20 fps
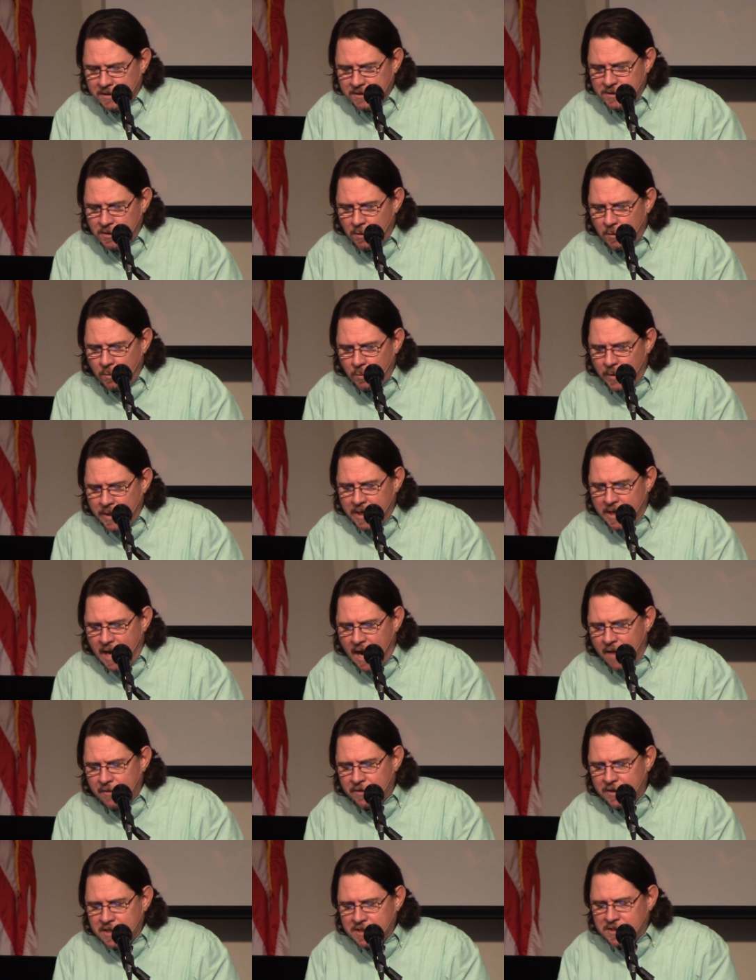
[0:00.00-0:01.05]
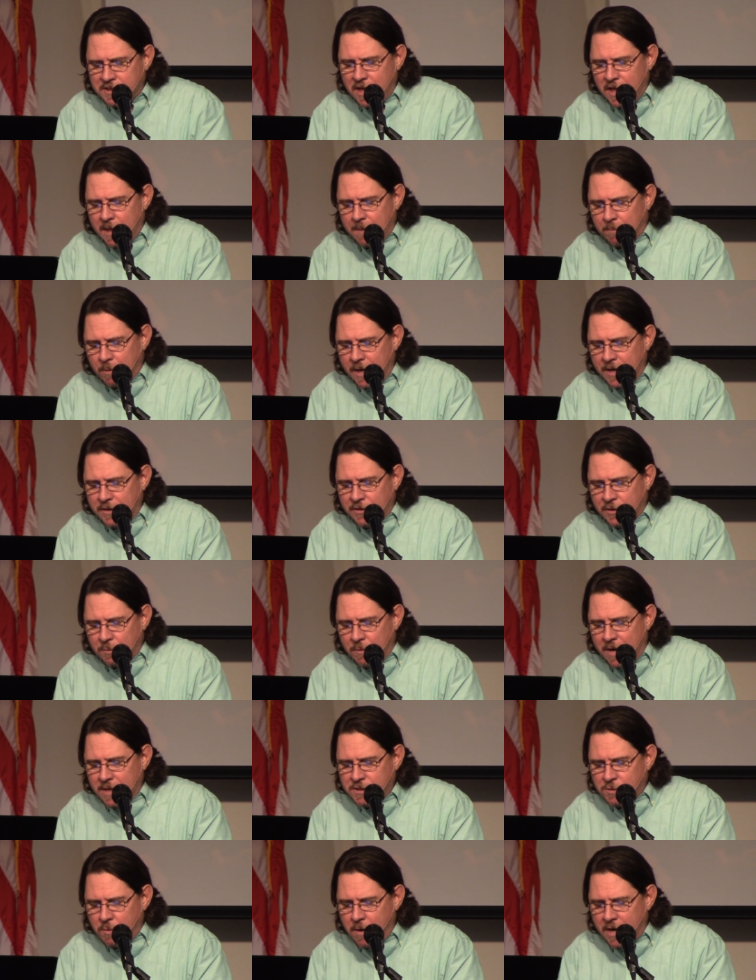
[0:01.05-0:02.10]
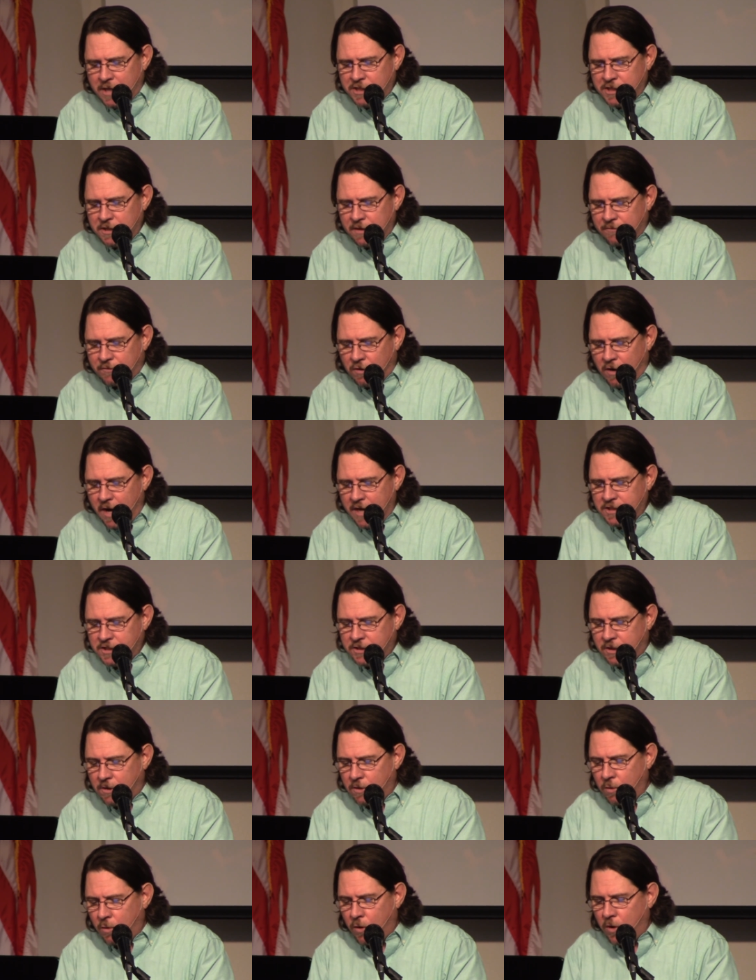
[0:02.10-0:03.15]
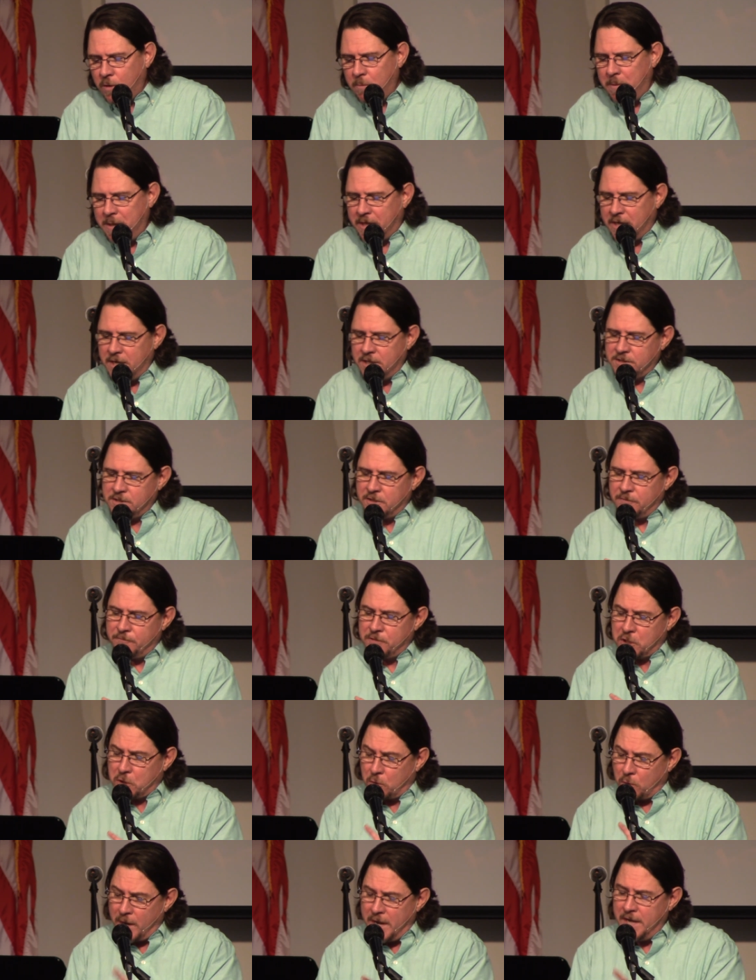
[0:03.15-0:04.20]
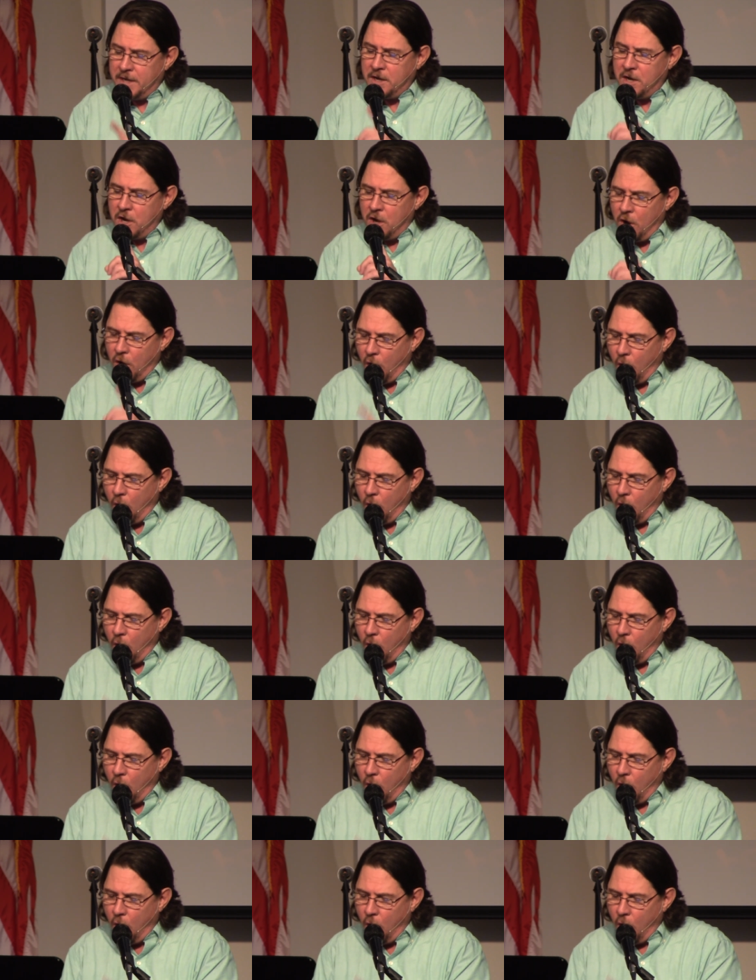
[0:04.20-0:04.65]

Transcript: So, we gather to celebrate the resurrection of Christ our Lord because of the great